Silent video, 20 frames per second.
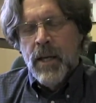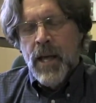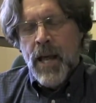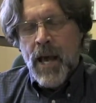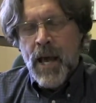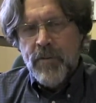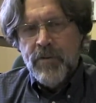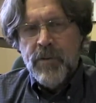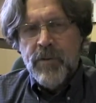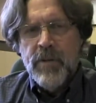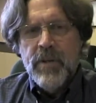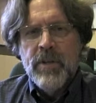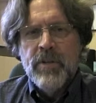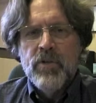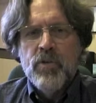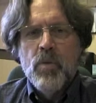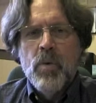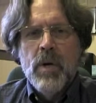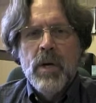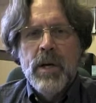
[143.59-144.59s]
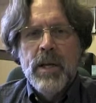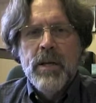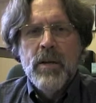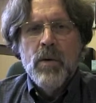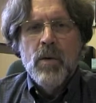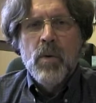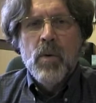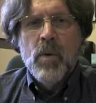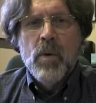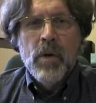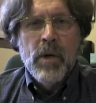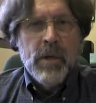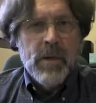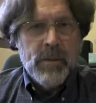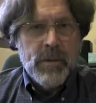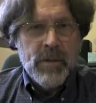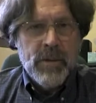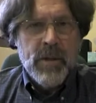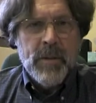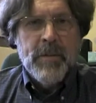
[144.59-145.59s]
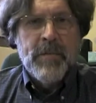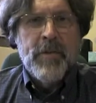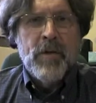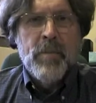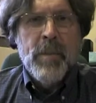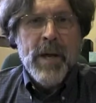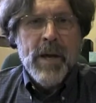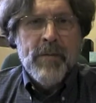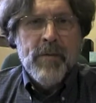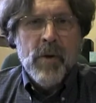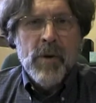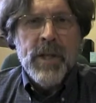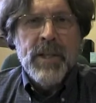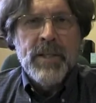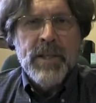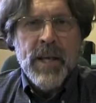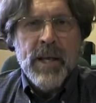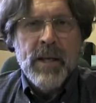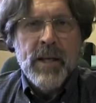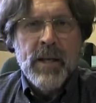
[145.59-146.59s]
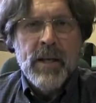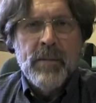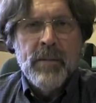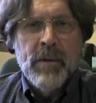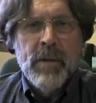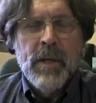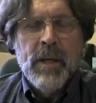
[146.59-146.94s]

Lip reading: after this one, or some of you may have already taken it